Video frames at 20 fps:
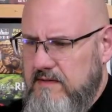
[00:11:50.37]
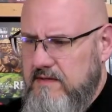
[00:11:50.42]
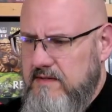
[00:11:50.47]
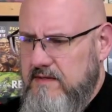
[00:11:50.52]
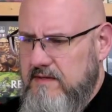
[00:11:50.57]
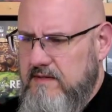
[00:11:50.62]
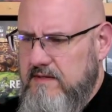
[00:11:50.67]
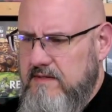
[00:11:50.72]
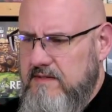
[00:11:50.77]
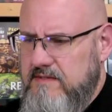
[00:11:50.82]

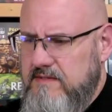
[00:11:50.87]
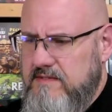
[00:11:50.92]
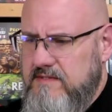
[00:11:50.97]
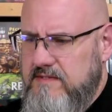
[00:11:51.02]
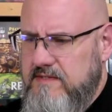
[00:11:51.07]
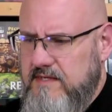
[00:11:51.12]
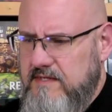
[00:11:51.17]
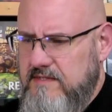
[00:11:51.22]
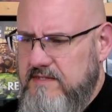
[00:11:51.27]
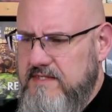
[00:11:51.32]
Because
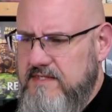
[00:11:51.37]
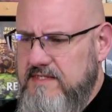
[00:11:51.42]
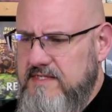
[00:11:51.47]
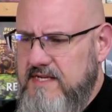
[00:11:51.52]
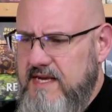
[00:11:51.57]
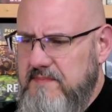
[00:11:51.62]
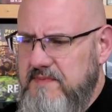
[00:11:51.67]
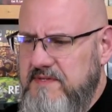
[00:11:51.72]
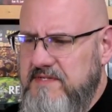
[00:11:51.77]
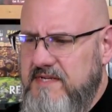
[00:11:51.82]
this is
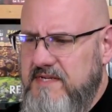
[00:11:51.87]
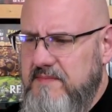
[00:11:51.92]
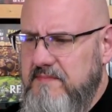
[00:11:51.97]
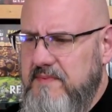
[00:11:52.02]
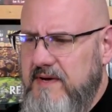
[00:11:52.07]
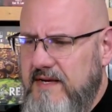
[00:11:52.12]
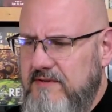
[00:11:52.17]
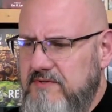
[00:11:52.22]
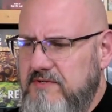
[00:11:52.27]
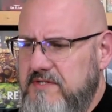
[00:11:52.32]
Happy St.
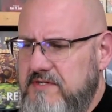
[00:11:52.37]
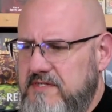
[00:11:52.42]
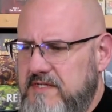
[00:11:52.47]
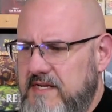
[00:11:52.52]
Patrick's